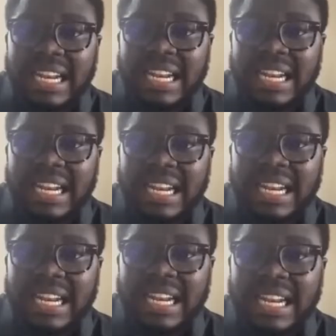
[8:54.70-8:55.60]
Expose My
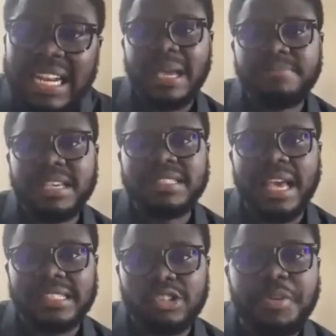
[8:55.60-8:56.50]
Business, to be
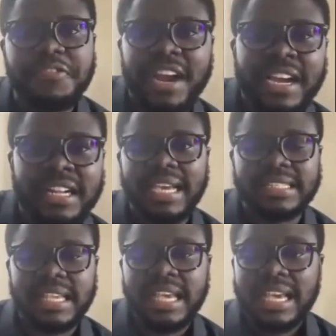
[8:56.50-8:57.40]
frankly, to be
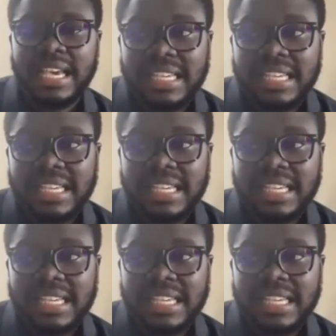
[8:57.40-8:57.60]
precise.